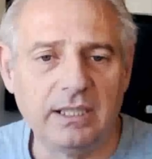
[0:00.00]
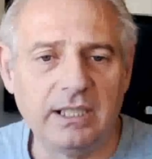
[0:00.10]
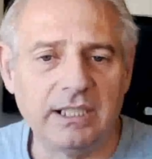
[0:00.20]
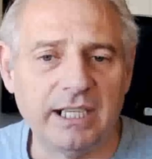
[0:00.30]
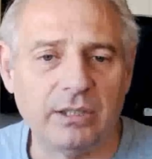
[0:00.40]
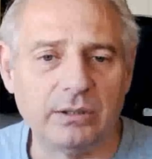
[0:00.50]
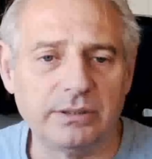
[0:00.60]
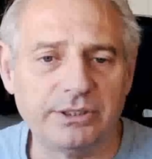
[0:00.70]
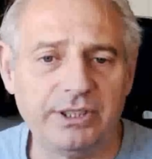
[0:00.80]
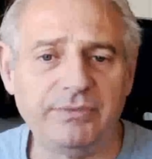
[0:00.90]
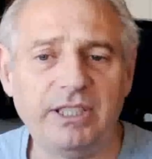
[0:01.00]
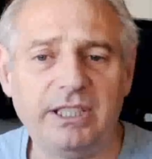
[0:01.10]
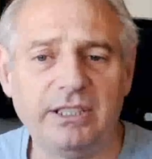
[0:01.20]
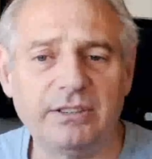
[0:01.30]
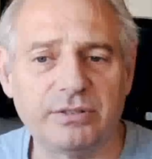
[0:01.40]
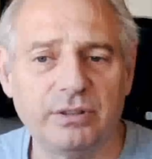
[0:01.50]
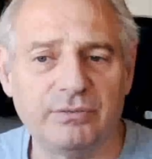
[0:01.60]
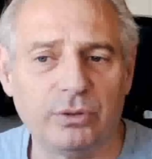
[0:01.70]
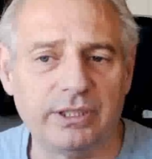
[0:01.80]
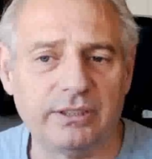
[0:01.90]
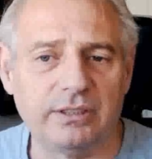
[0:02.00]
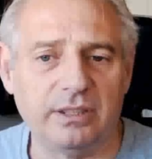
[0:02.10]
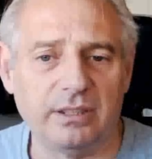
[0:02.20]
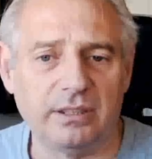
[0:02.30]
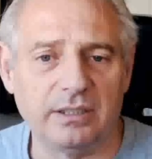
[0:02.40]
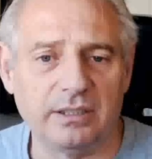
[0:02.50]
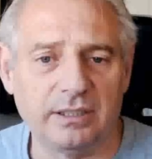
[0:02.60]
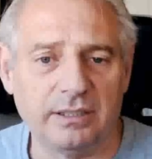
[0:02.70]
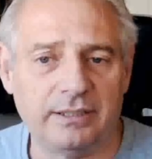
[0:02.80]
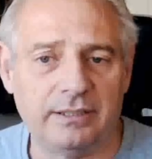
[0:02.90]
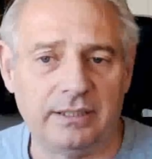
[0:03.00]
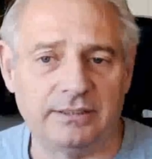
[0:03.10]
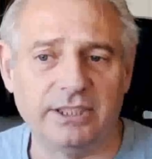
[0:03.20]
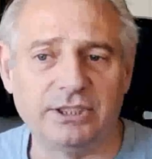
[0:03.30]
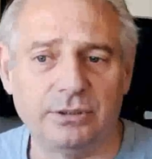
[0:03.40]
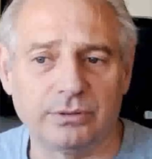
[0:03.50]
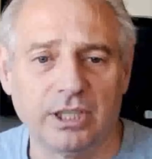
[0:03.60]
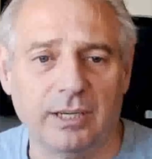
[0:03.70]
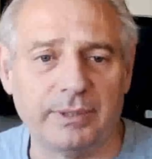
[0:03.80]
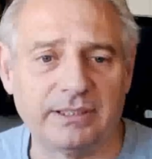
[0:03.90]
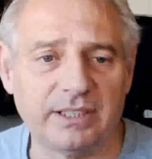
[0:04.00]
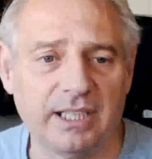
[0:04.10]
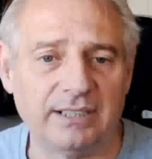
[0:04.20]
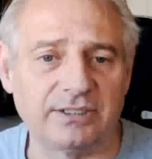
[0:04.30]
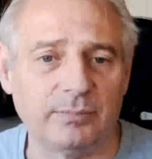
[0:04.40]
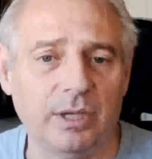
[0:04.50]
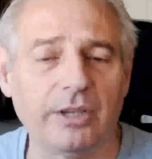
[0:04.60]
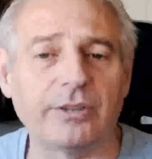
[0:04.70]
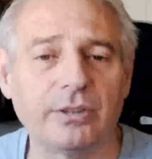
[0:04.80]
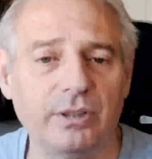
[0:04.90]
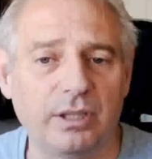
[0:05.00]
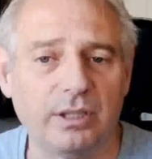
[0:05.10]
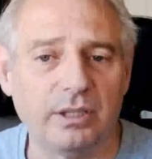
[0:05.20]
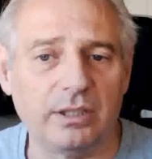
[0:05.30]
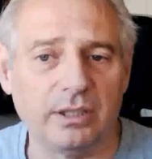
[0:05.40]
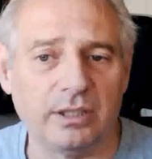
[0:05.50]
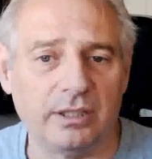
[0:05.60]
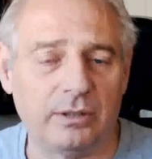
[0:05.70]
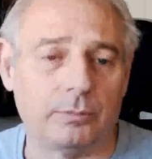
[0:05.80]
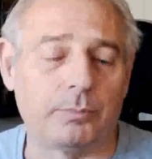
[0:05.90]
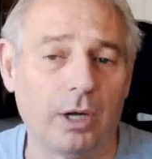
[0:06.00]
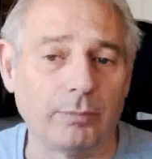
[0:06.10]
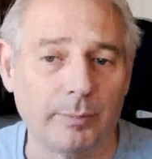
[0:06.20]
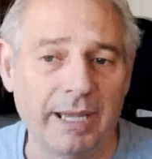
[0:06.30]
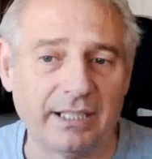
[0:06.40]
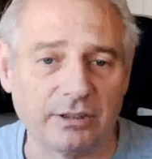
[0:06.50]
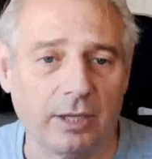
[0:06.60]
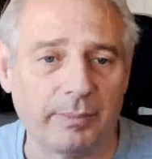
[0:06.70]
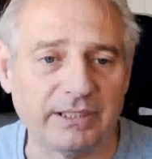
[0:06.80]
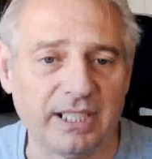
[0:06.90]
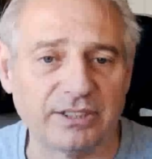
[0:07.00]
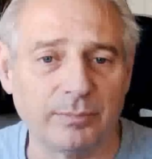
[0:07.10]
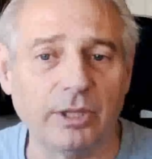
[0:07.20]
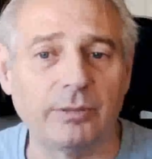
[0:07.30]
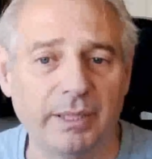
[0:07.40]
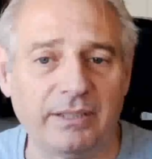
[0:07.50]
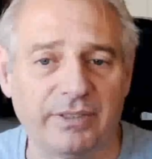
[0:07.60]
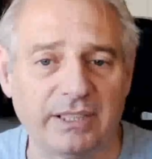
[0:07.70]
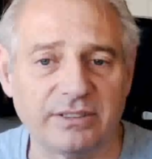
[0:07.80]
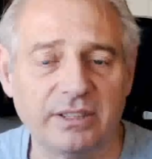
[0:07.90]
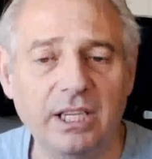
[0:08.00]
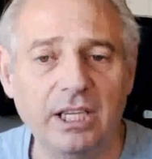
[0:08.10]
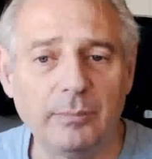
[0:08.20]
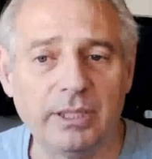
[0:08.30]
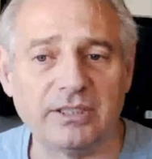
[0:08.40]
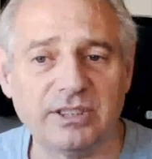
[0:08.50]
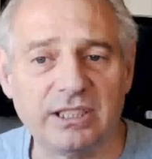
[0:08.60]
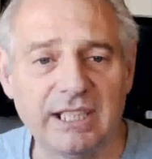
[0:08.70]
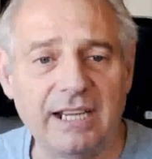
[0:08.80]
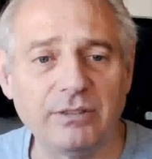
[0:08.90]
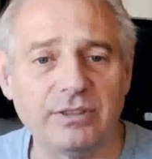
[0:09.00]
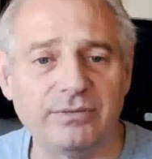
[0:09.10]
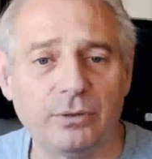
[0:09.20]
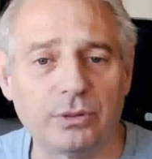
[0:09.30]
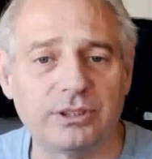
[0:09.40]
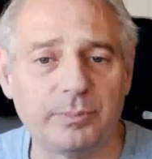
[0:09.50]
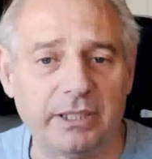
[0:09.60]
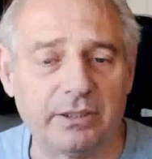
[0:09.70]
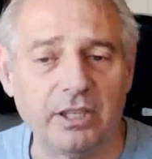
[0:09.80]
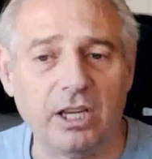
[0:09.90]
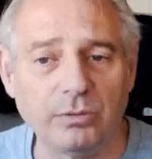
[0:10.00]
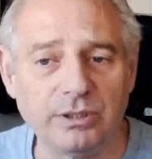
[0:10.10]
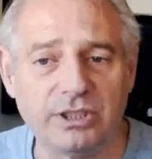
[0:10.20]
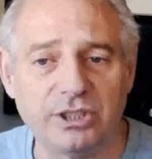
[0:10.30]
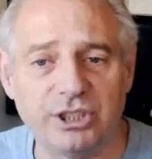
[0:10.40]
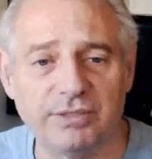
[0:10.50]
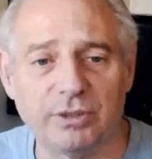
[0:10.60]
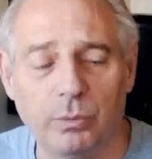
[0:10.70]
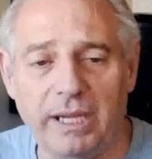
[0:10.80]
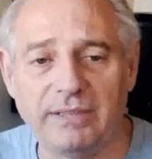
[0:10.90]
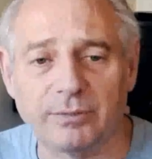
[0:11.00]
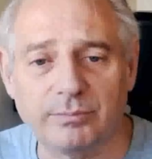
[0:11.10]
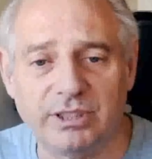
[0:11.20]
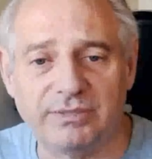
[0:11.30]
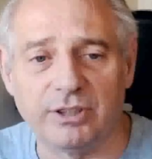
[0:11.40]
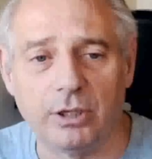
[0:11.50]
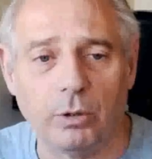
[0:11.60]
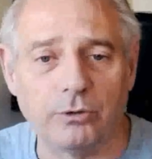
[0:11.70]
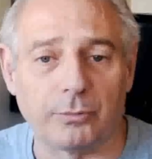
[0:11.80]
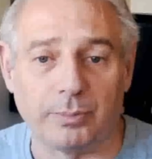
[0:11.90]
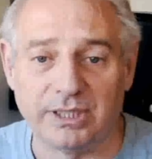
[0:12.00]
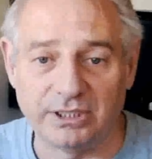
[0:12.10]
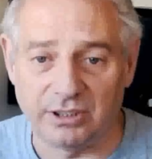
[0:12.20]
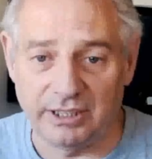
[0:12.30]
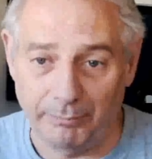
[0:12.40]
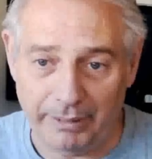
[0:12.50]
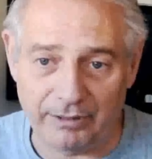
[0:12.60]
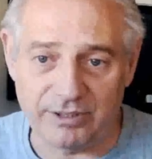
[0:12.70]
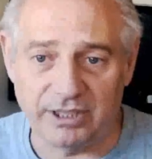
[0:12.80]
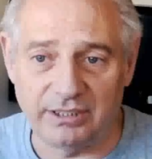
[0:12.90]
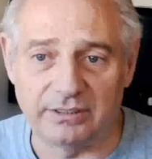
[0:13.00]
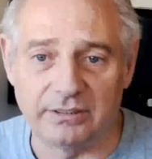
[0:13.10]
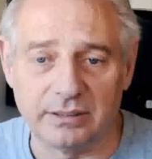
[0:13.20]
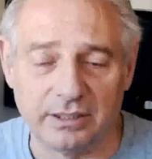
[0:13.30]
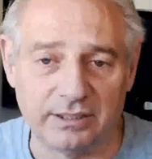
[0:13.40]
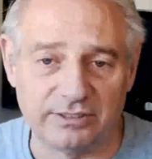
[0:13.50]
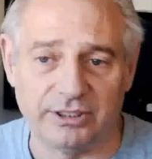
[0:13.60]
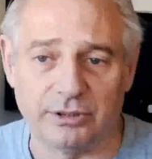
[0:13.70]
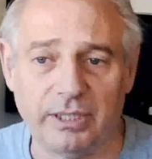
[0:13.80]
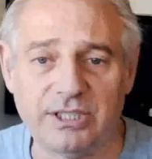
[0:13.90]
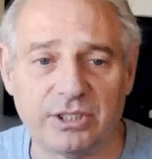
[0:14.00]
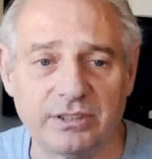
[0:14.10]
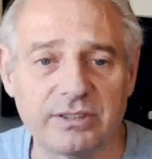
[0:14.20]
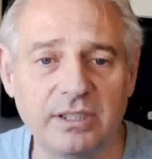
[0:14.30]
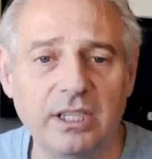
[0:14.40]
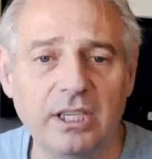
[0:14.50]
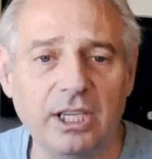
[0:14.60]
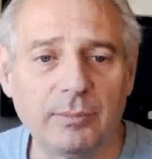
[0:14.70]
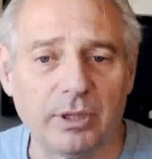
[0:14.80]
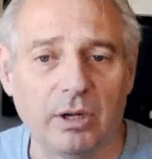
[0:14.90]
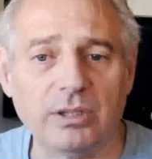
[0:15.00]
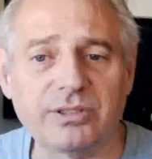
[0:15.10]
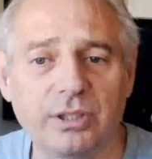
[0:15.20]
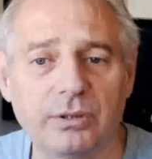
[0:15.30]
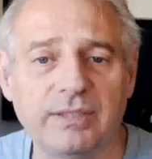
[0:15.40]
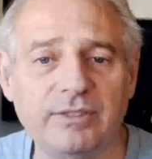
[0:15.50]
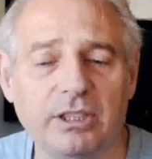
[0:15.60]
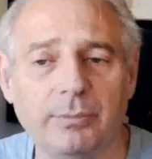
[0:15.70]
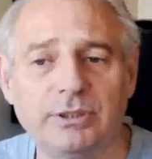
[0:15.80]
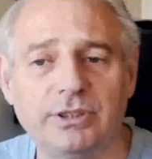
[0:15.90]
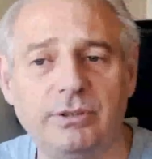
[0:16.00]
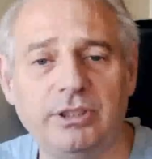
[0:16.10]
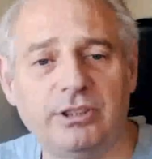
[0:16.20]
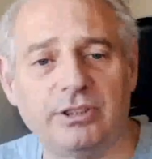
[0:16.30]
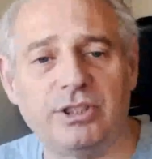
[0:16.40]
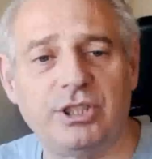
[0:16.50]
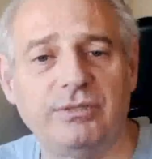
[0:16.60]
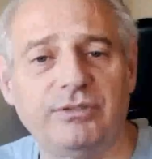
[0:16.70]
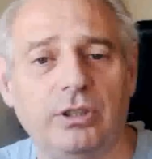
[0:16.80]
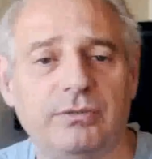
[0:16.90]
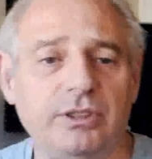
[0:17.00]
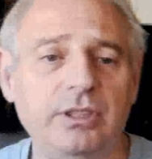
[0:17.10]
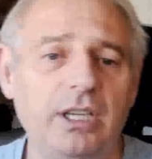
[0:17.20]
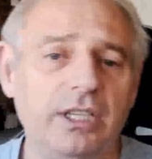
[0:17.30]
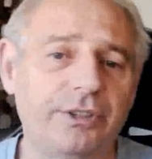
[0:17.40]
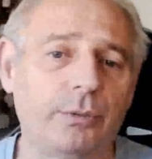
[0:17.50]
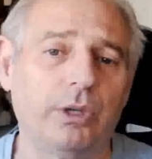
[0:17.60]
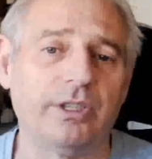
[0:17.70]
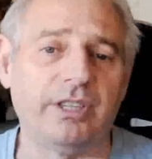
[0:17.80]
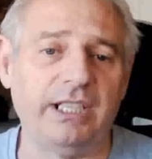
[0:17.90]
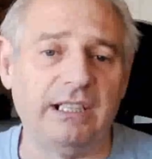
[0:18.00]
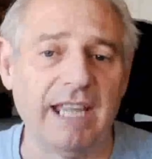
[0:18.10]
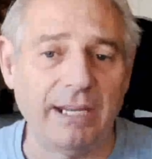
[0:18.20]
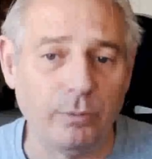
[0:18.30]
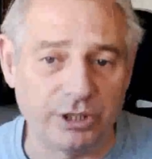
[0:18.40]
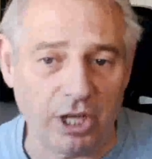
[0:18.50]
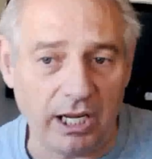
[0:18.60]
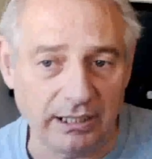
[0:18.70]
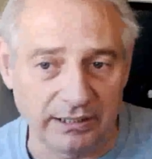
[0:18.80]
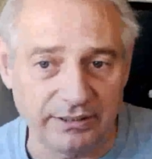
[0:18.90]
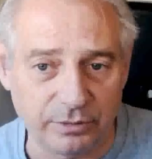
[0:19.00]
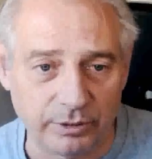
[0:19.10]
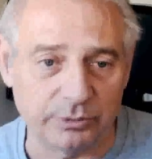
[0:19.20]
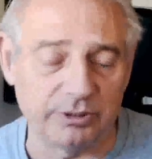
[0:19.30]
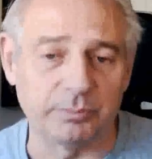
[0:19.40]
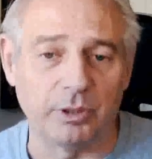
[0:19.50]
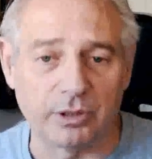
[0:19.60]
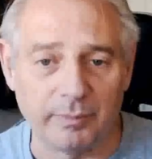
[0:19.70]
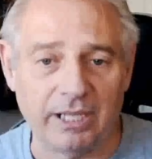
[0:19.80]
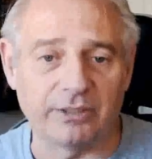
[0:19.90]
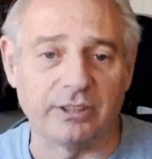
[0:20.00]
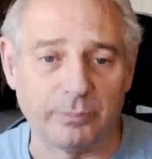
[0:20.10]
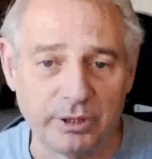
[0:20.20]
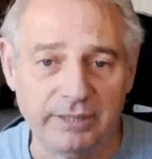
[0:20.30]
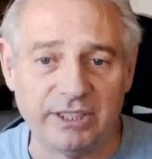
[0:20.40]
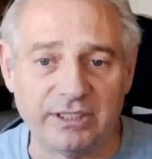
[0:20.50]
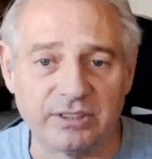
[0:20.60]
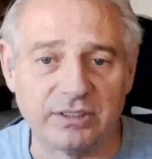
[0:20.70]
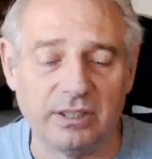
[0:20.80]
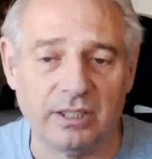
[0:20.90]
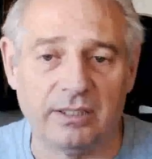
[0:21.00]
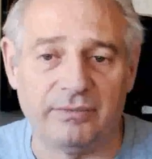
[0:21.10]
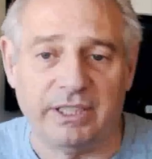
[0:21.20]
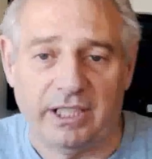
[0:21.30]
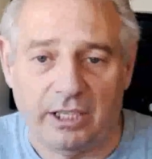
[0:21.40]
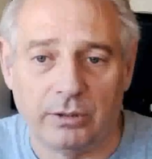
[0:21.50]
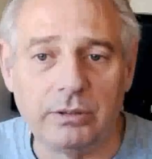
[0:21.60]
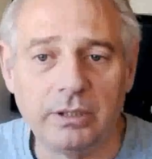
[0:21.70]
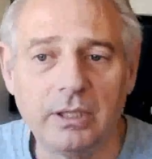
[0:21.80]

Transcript: Now, shifting gears to avoid additional topics has some other, or problematic topics, has some other benefits, because it allows the foreign speaker not only to shift away from difficult or potentially embarrassing situations, but also give an opportunity to shift over to one of the language islands, which we spoke about in the previous video.